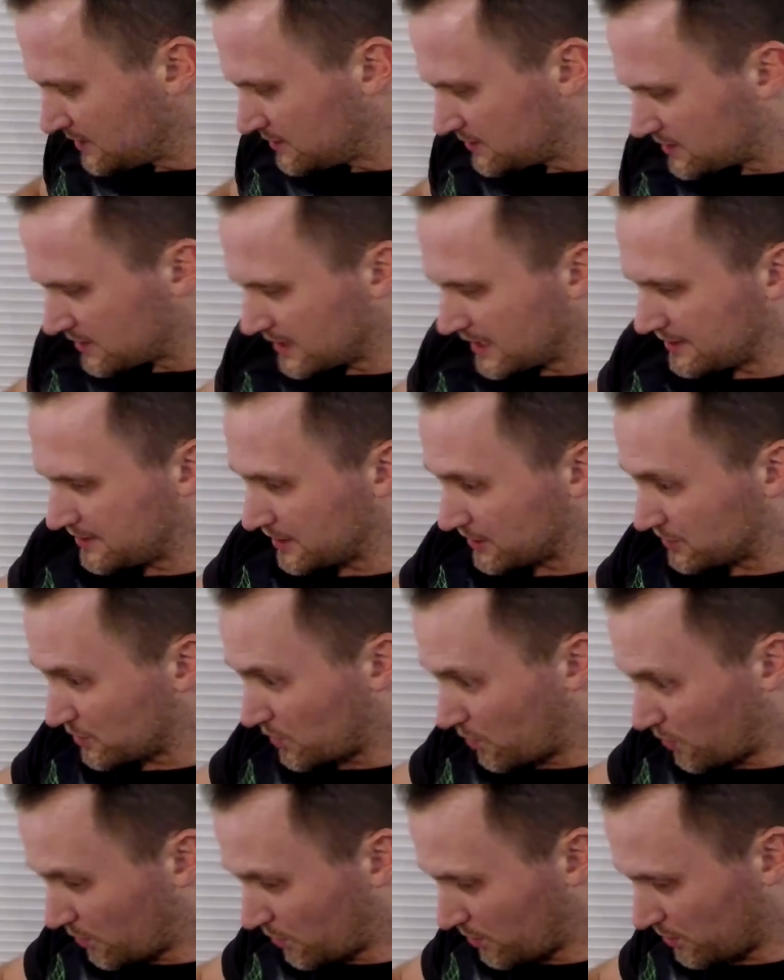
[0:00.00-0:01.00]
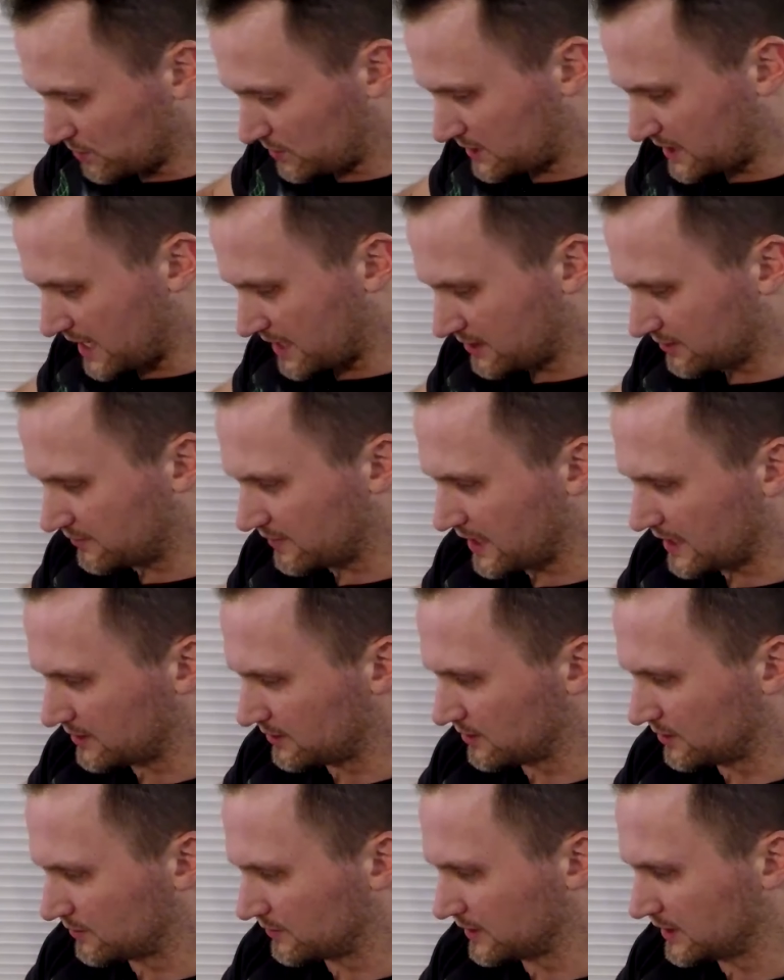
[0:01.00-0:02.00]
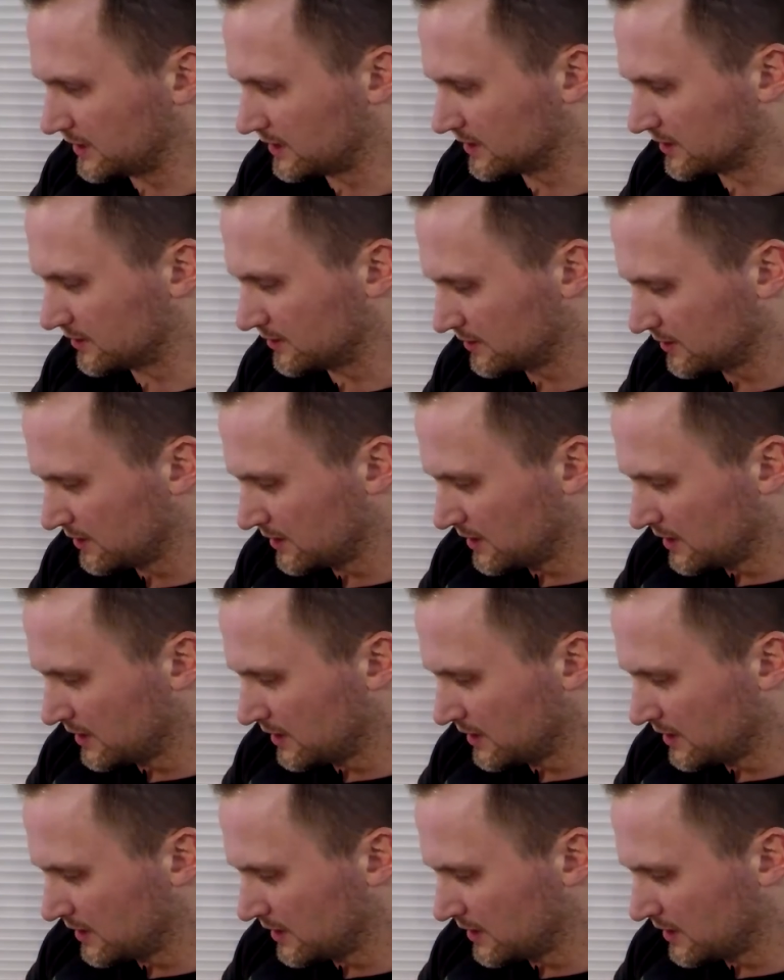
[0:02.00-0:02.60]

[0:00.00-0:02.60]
Tonight, this whole stack of vinyl over here